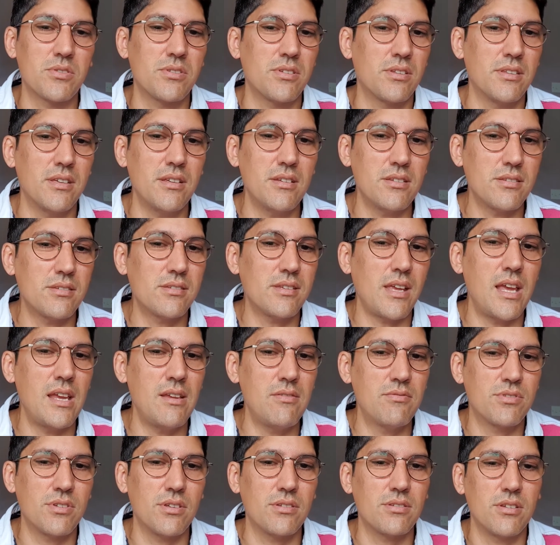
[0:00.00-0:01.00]
So this
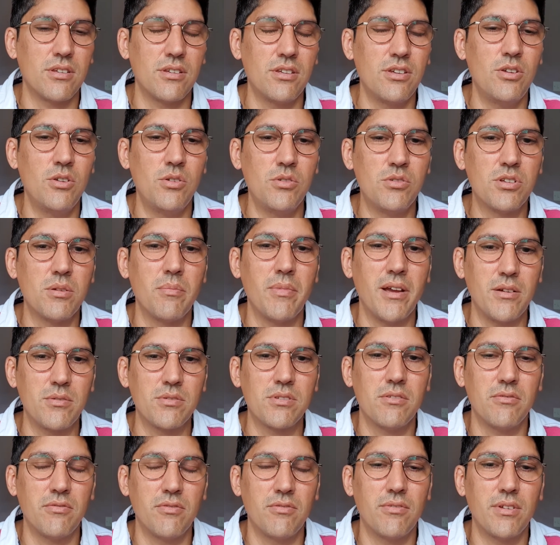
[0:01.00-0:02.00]
saves us a huge
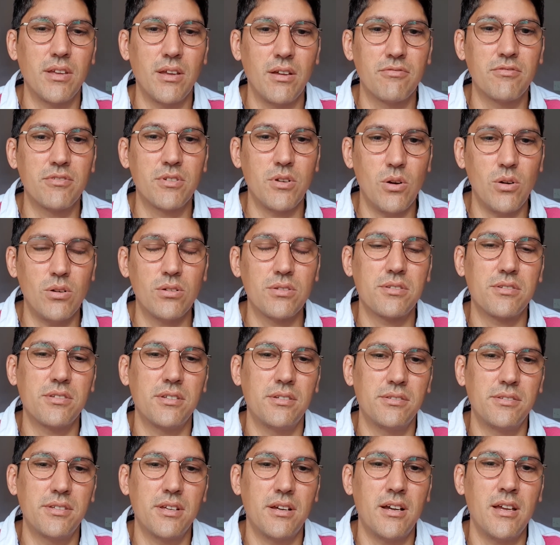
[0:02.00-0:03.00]
amount of cost
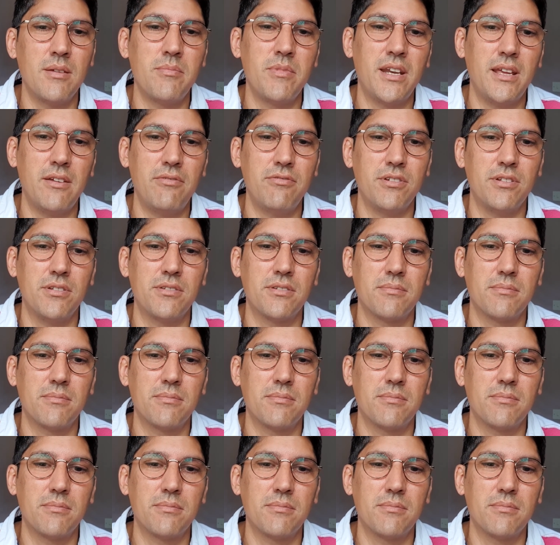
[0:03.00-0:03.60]
and time and effort.